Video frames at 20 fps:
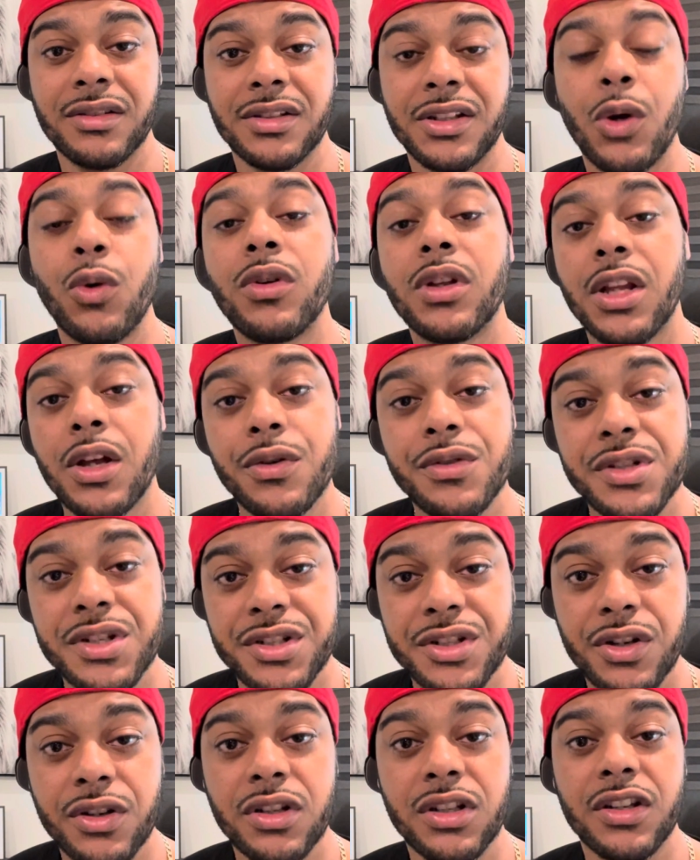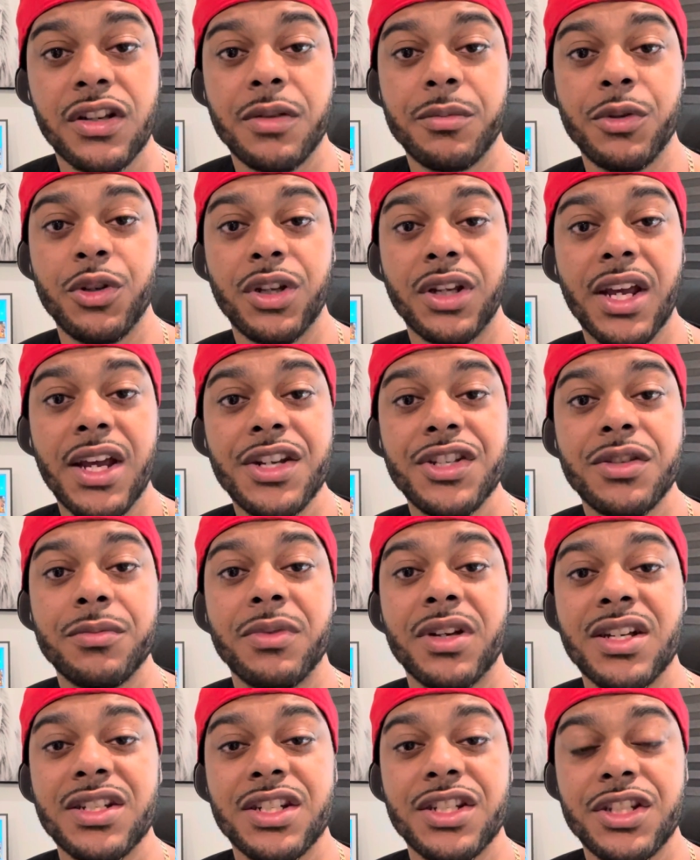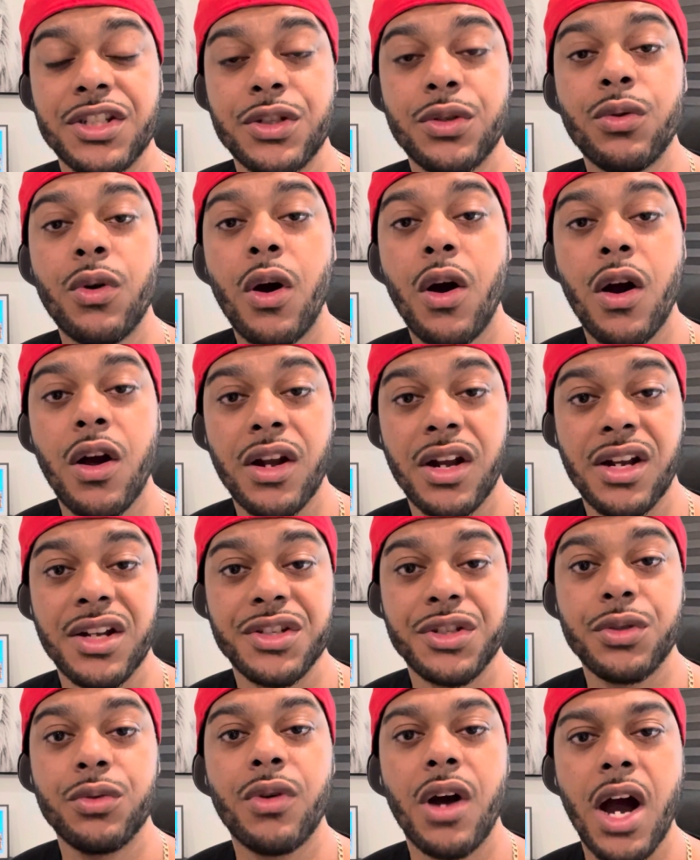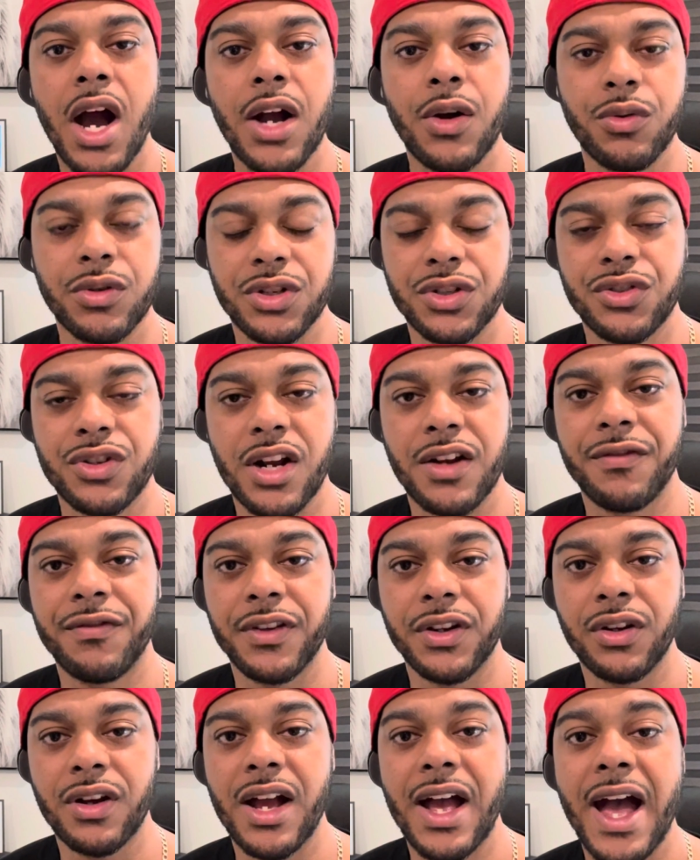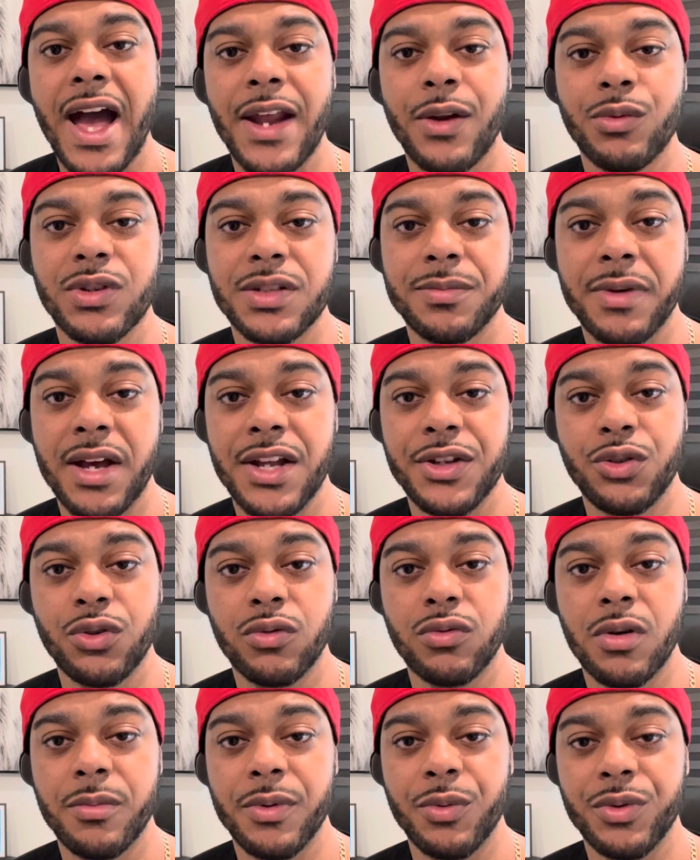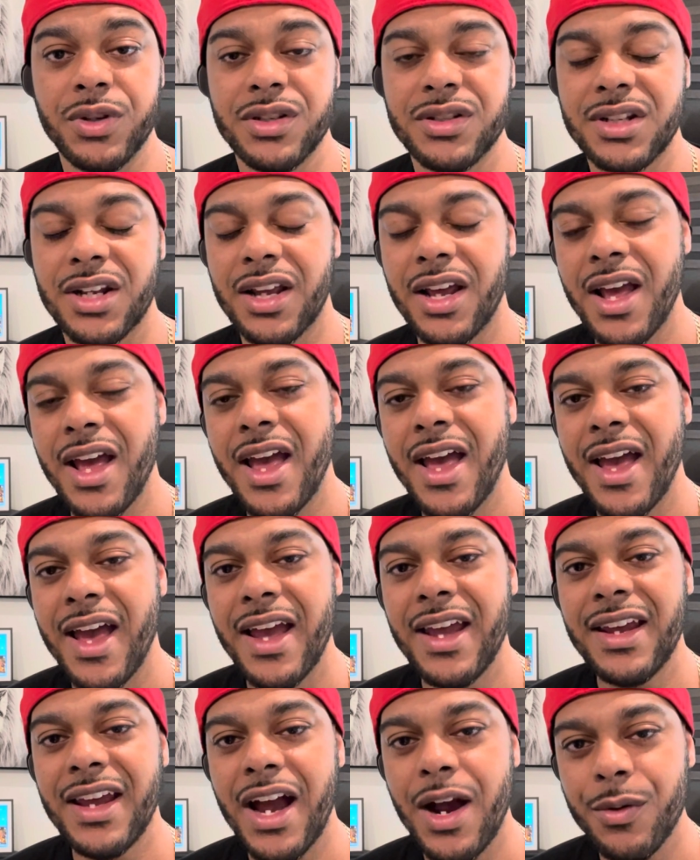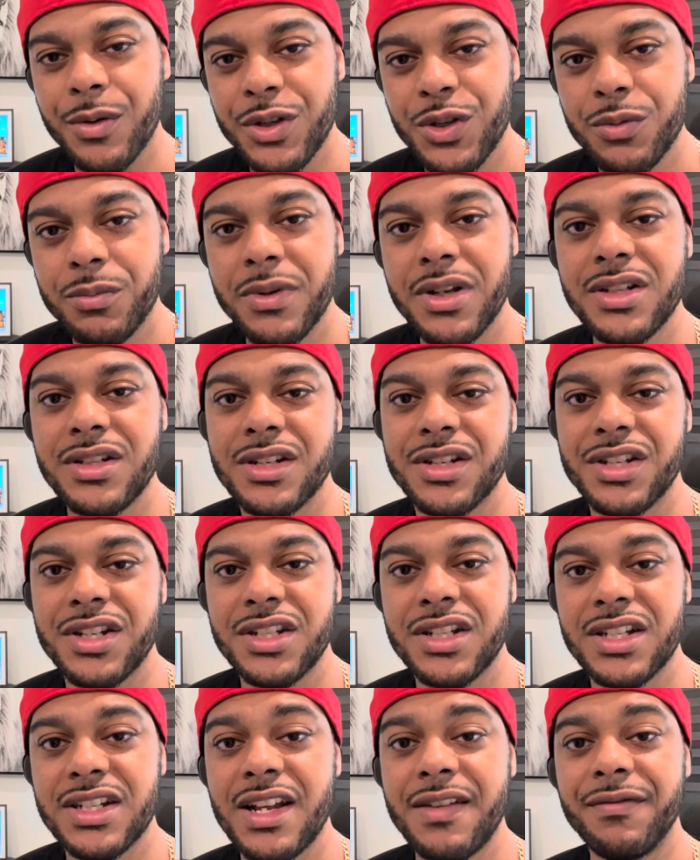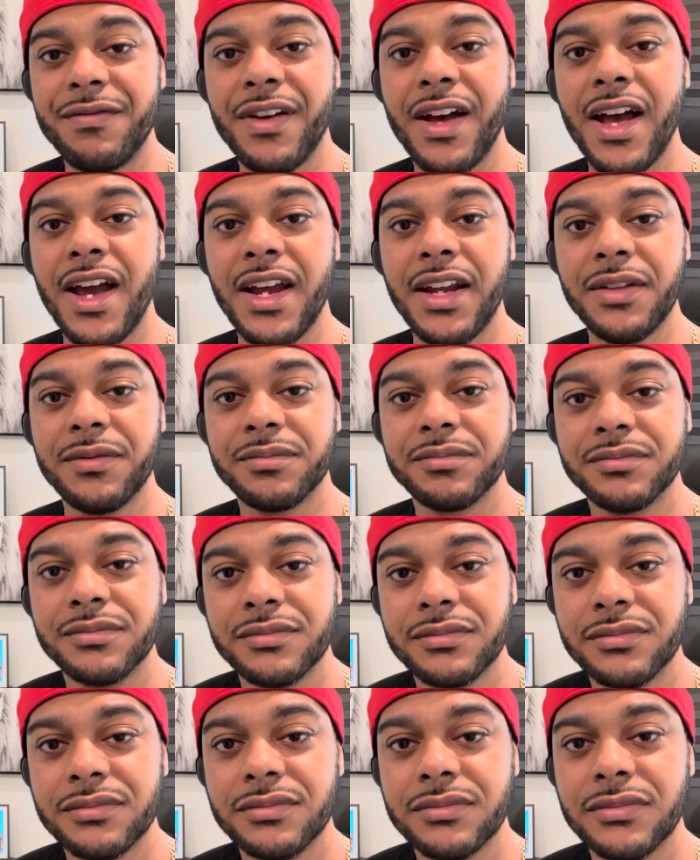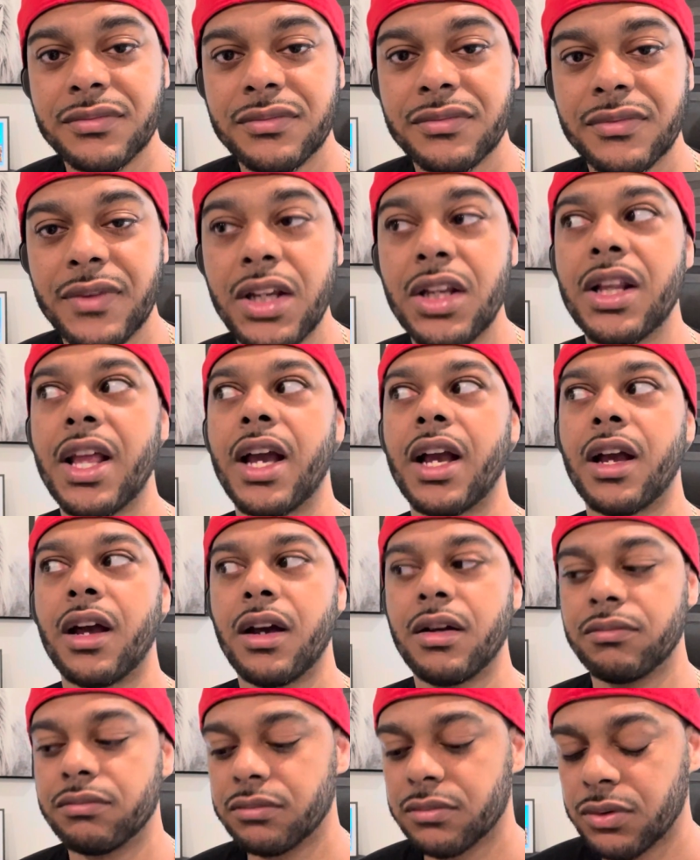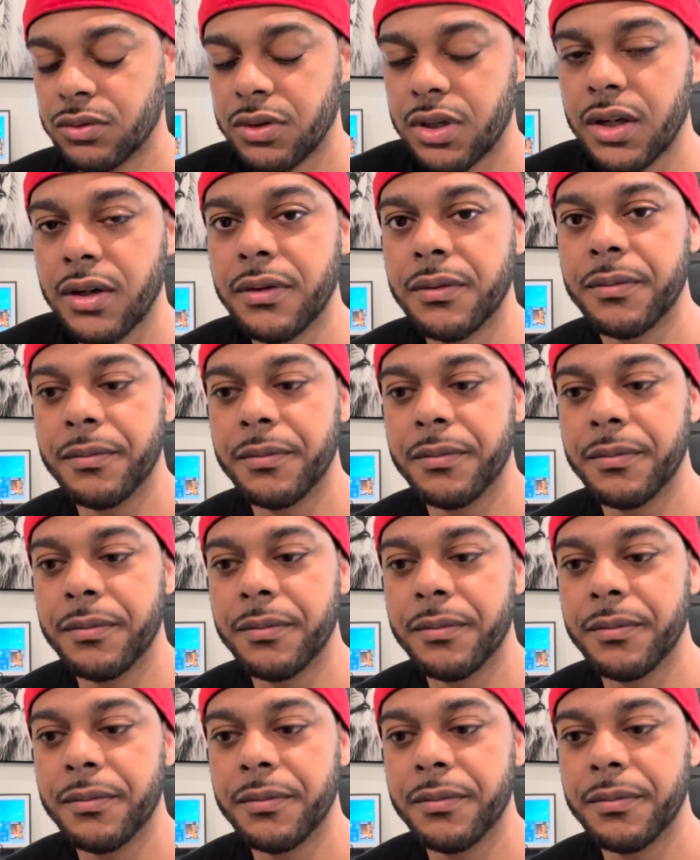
Don't close the circle of communication because it's too hard and it's too awkward to try to figure out how to respond to a woman when you say, hey, how are you, miss? And she says, I'm fine. And you're like, okay.